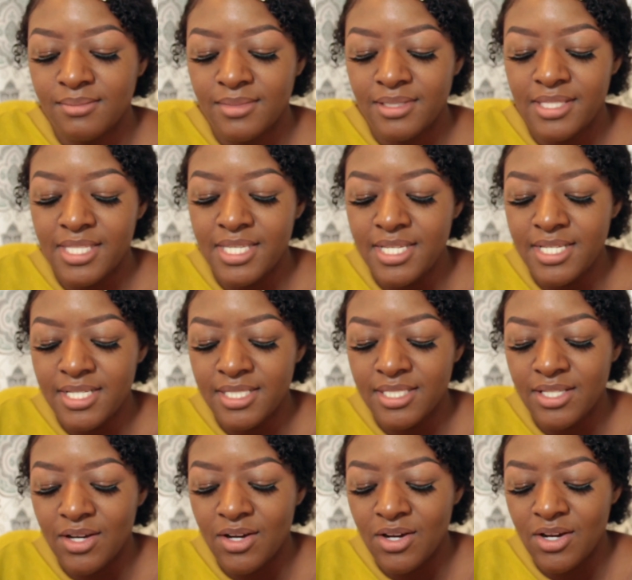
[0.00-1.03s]
These
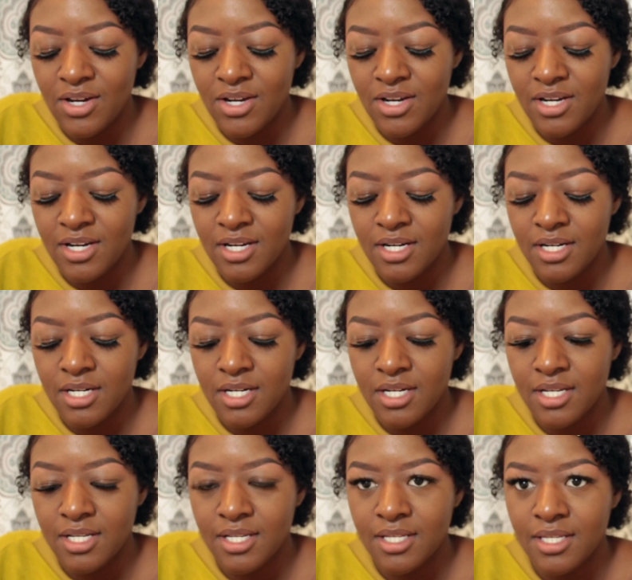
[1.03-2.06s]
are
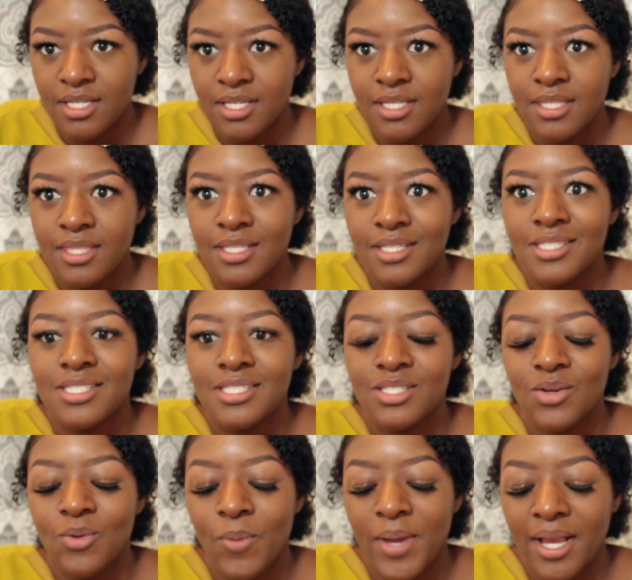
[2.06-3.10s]
the
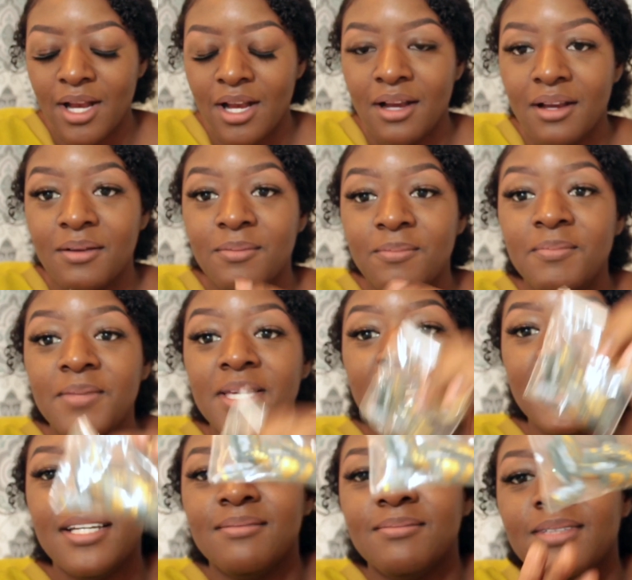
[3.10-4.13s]
square medium